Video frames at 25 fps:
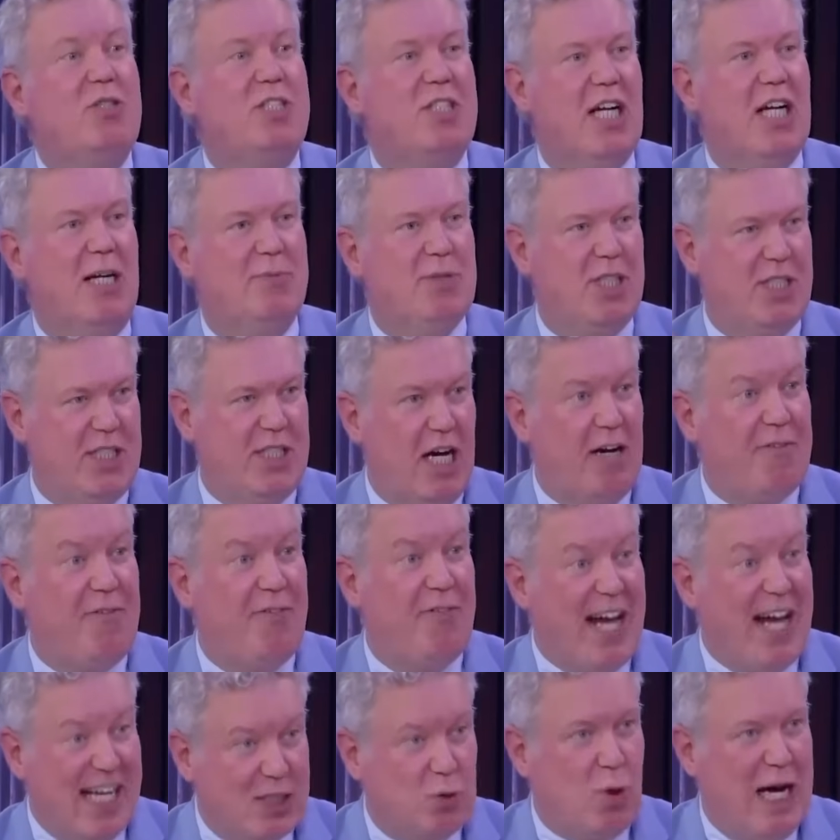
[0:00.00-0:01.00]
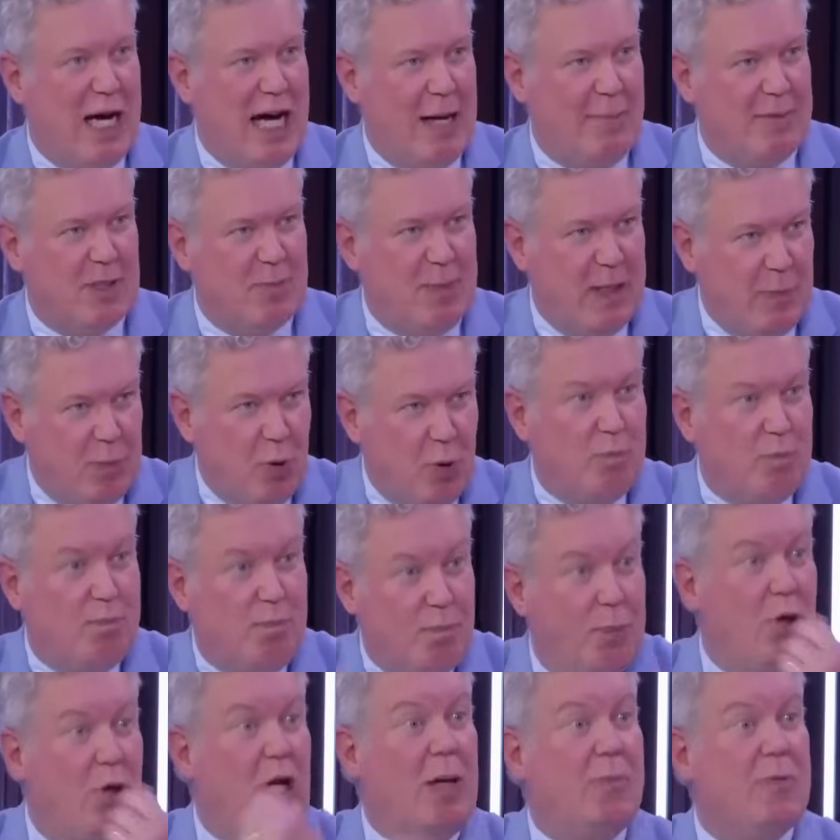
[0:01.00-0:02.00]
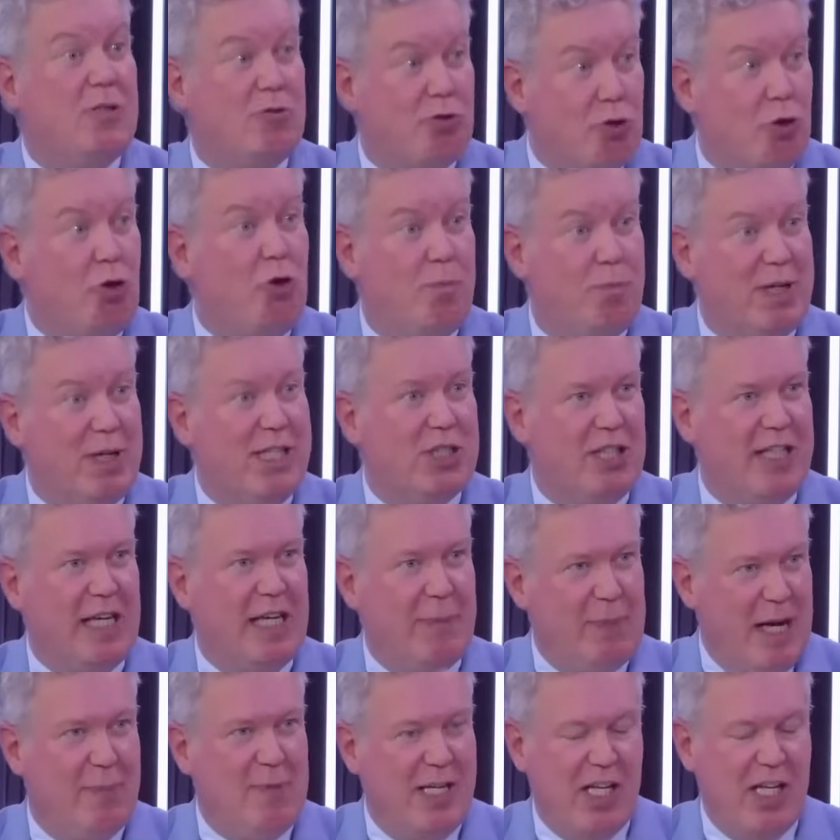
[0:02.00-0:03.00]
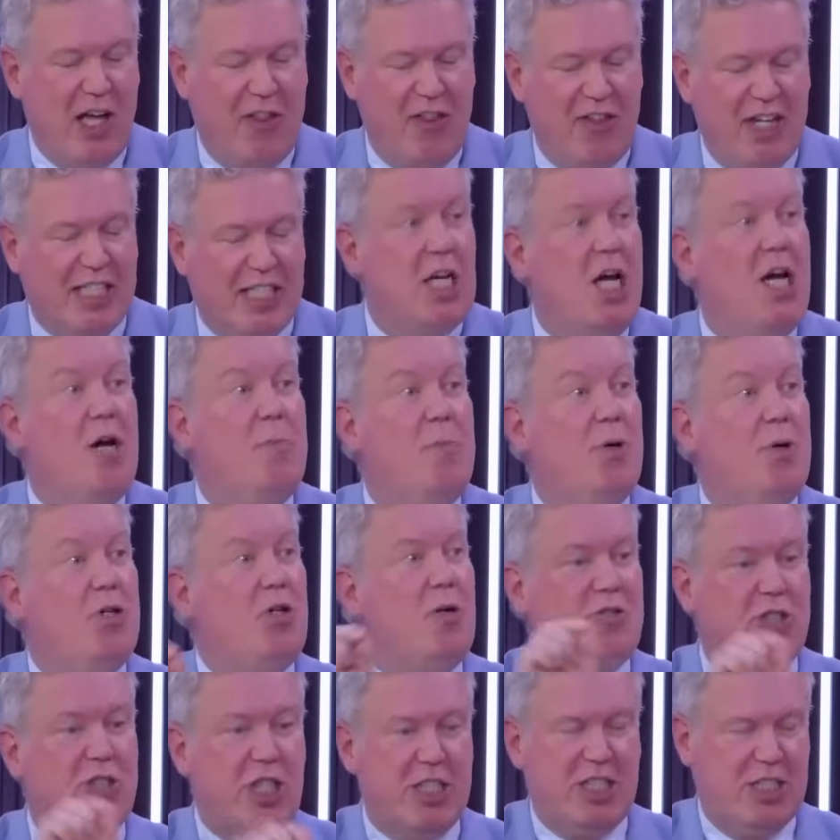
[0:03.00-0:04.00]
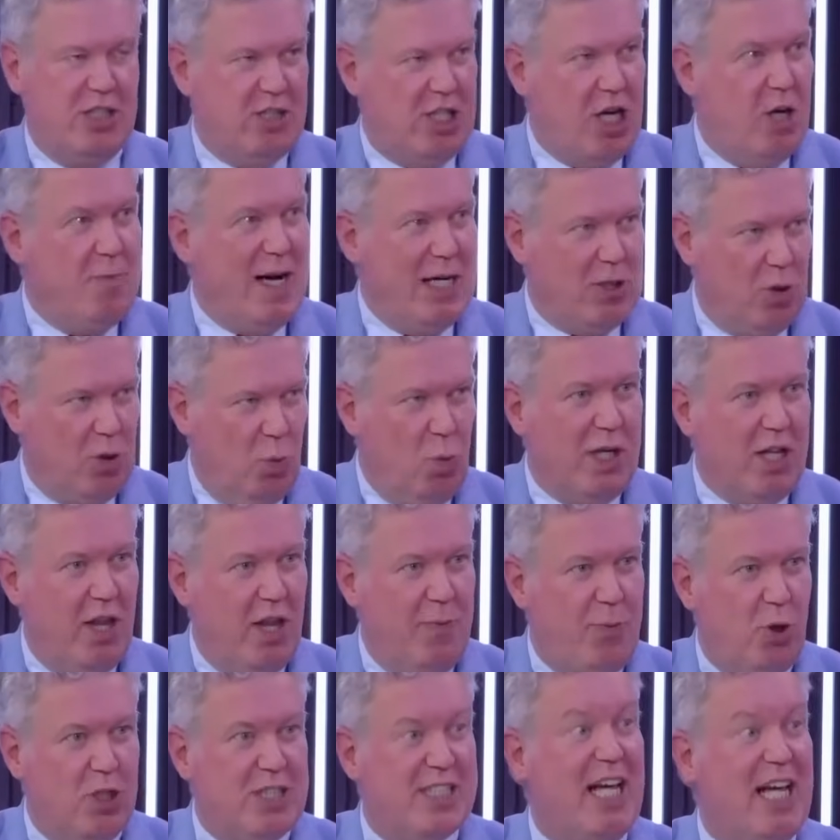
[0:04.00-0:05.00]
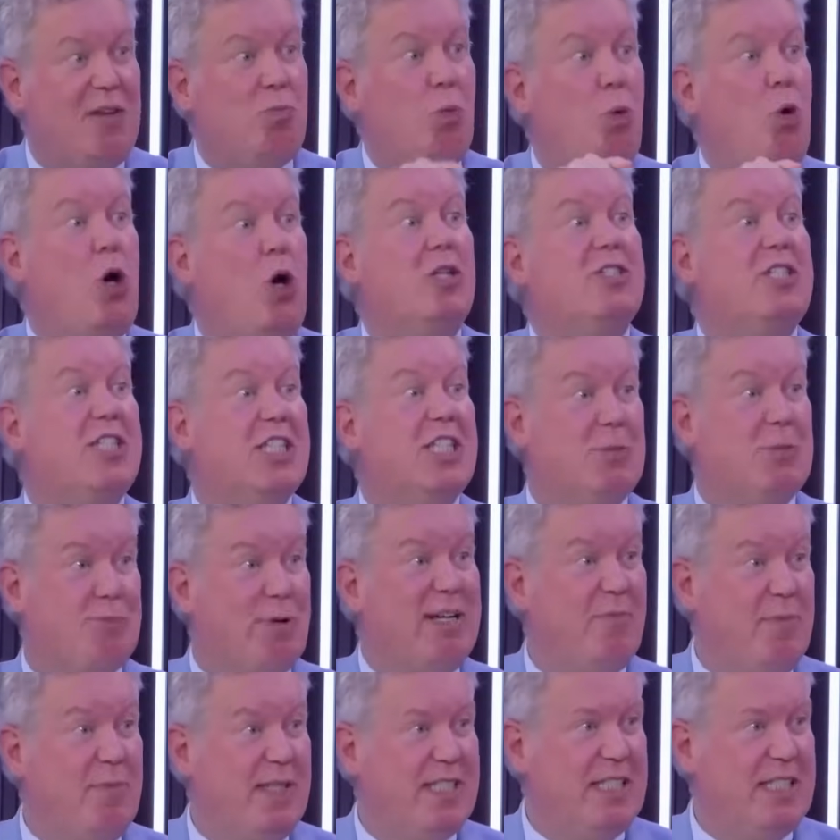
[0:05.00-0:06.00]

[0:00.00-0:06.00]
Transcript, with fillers: the apologist, the one that makes up excuses, you know, balance. I don't need balance, so I'm going to skip him.